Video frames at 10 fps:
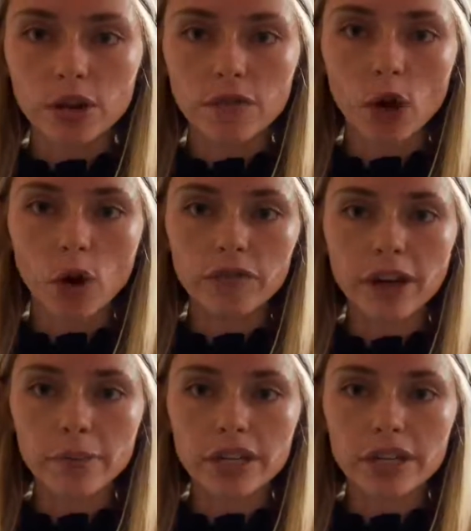So if your whole
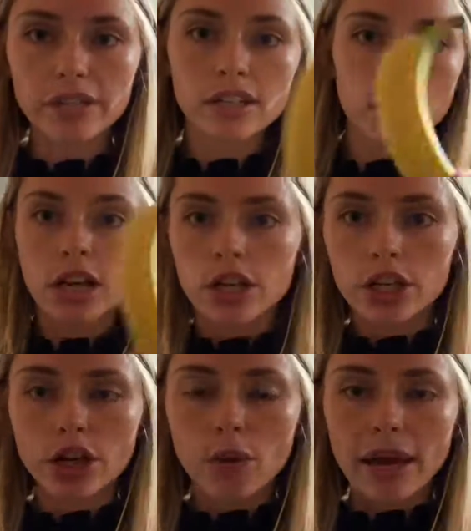family's,
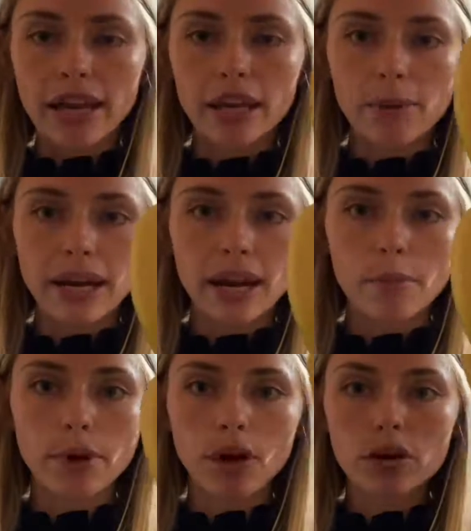you know, making a
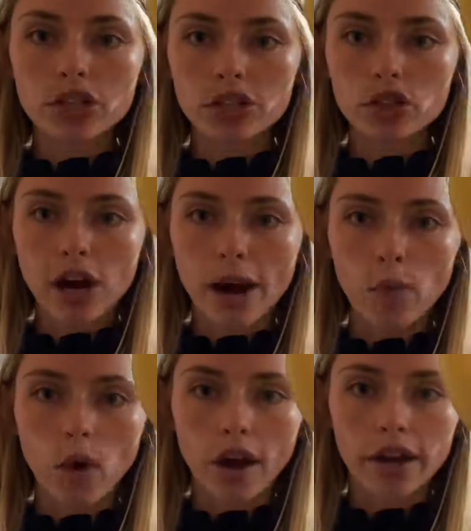banana boat, just
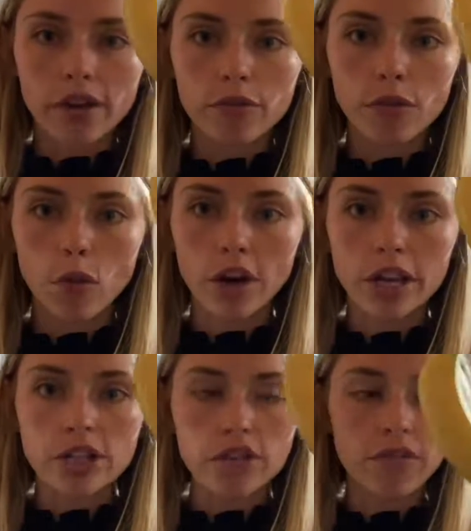grab one for
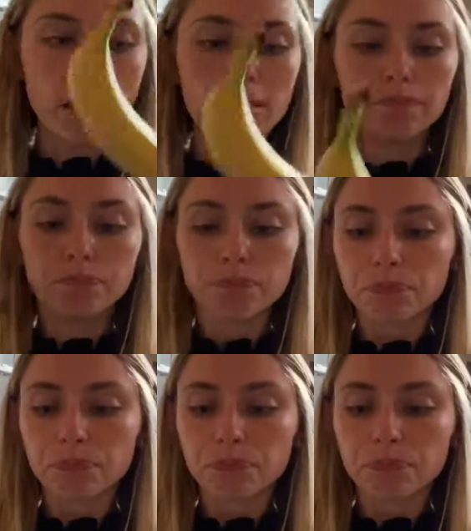each of them.